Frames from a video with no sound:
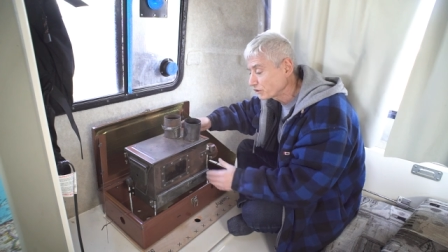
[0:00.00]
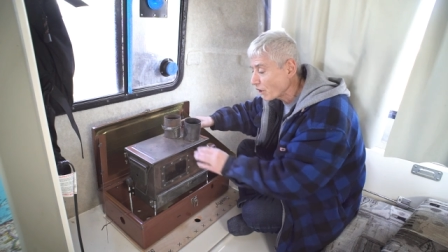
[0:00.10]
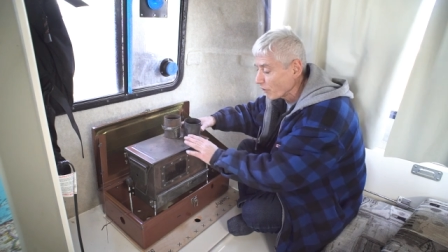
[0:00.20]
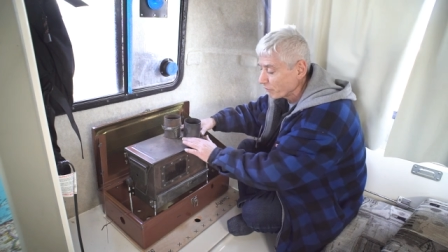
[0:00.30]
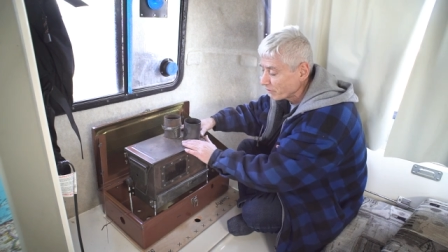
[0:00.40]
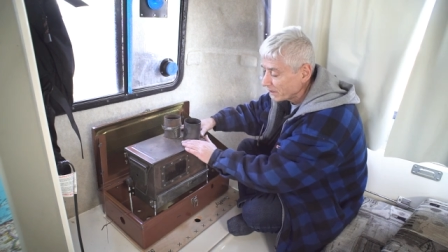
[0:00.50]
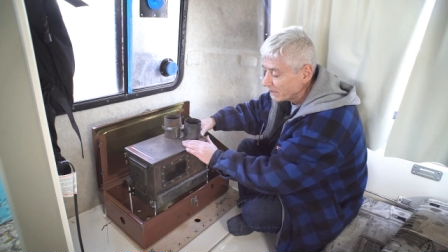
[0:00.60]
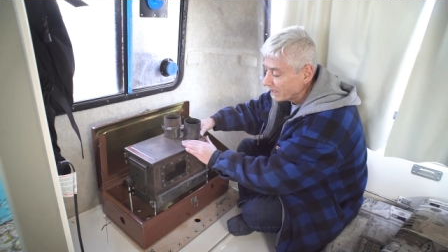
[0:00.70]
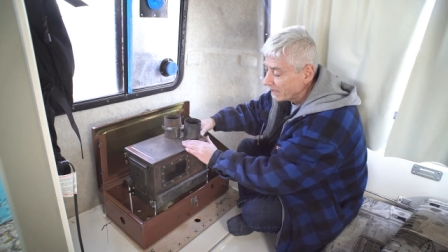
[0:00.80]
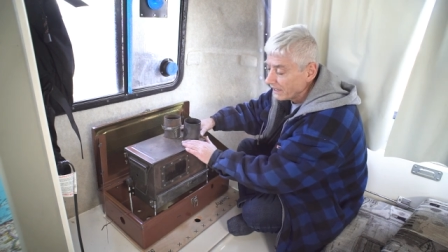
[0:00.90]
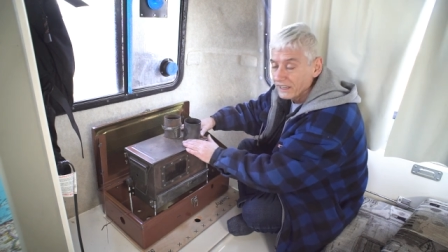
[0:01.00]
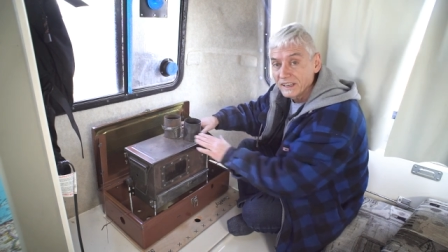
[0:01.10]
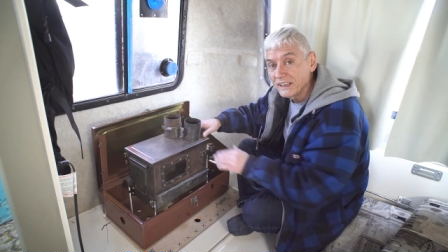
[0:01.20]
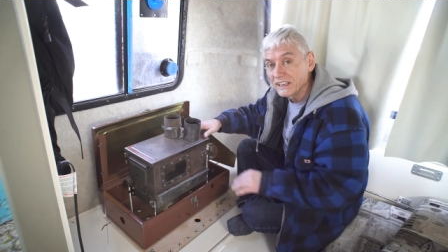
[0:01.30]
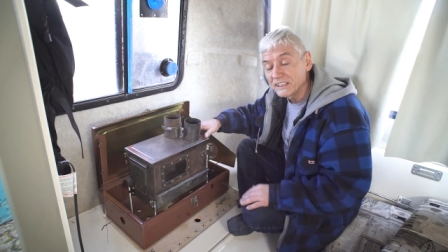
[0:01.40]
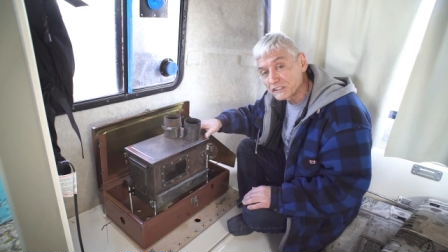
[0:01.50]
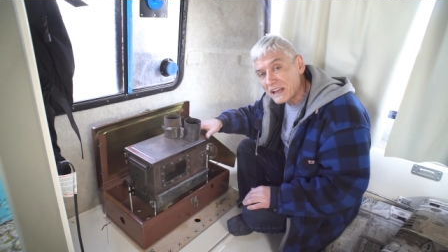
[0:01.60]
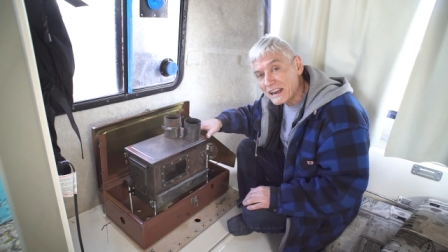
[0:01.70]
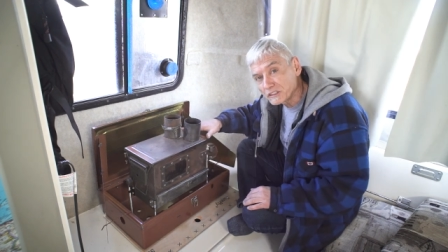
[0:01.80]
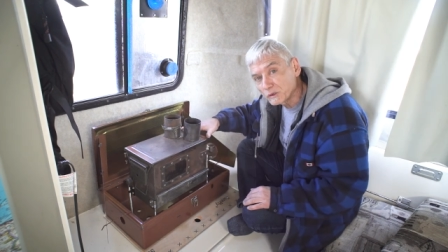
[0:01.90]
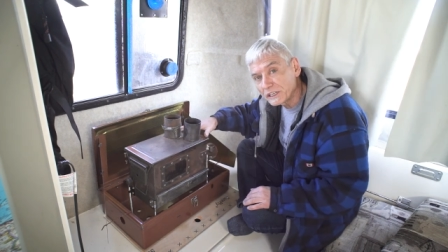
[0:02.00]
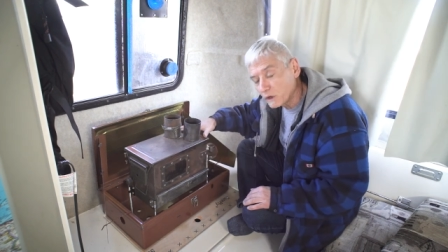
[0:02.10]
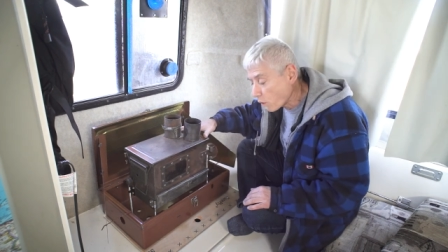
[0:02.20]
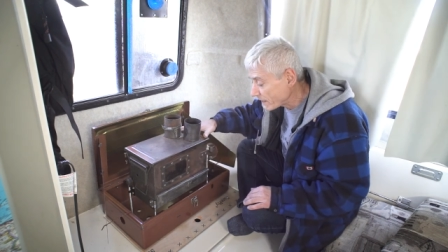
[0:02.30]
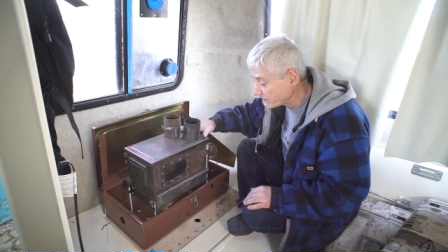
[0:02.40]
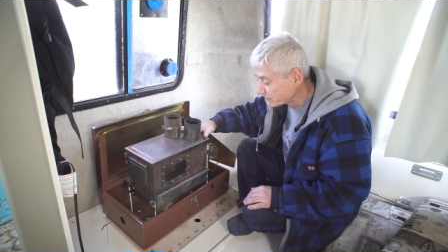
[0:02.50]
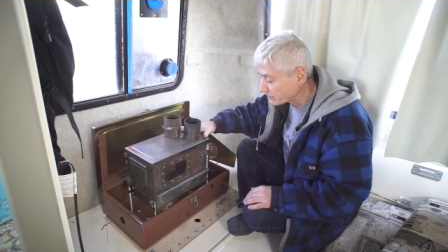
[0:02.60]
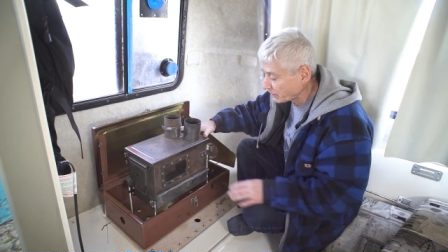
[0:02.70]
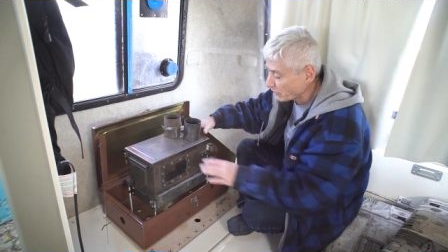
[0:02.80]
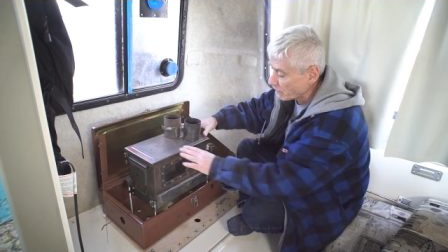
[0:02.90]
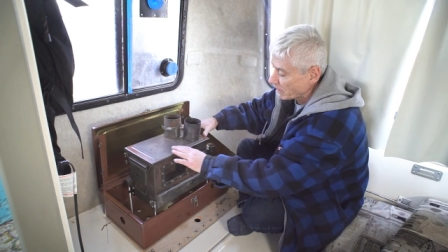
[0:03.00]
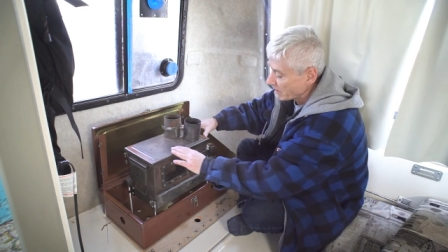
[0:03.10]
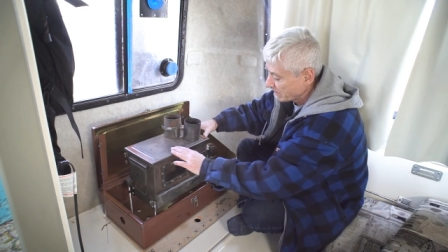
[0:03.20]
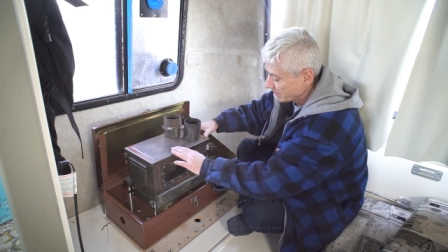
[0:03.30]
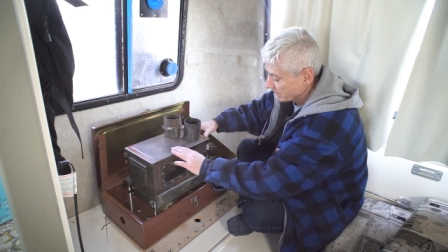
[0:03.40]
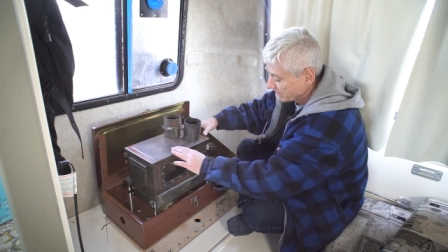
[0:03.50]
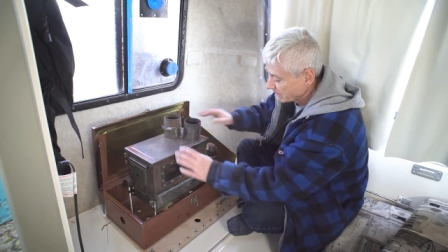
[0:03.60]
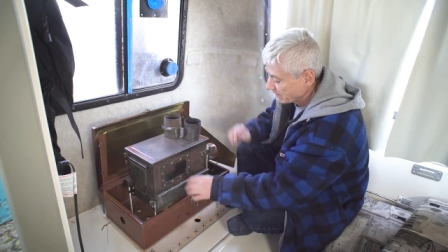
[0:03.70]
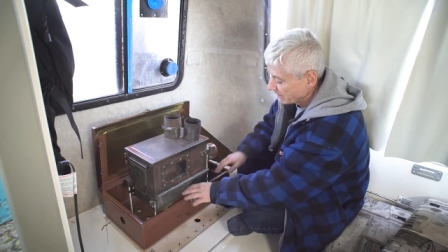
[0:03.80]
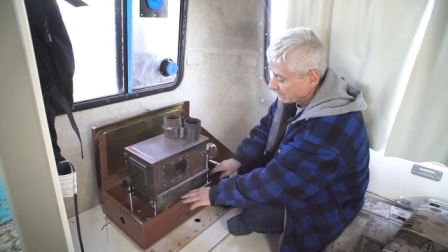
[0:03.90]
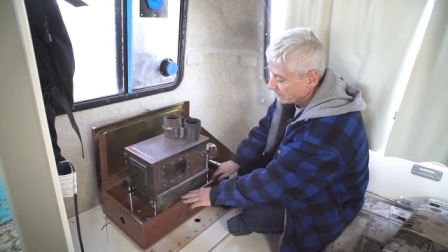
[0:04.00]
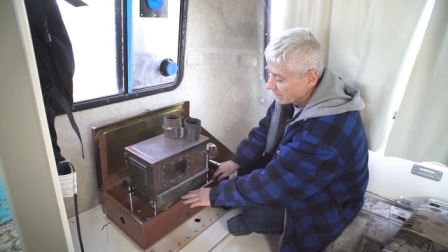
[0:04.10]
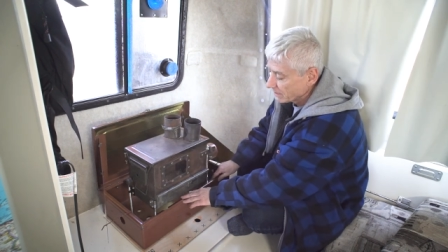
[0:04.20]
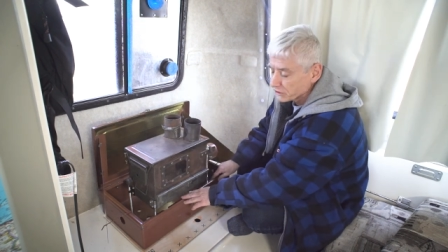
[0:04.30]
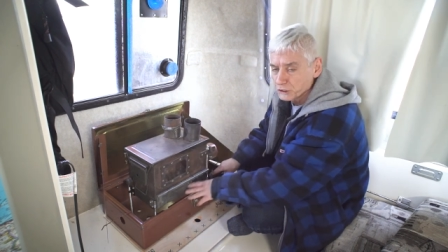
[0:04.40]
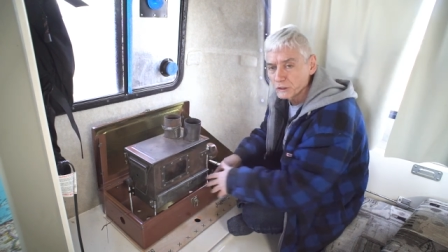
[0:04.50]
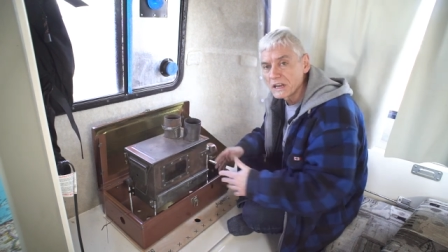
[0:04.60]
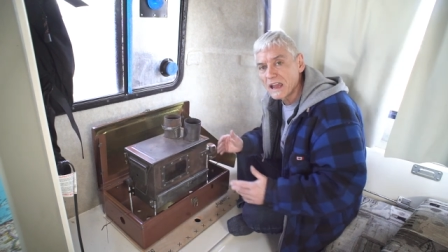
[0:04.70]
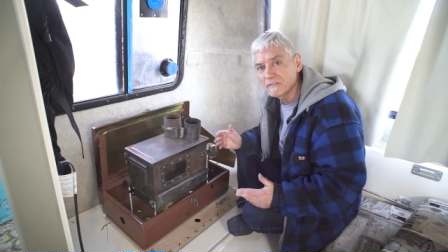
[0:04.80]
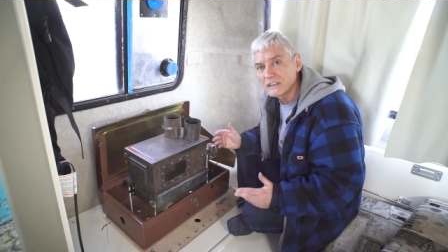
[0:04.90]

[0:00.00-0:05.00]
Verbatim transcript: stove and it's actually quite secure. Shouldn't have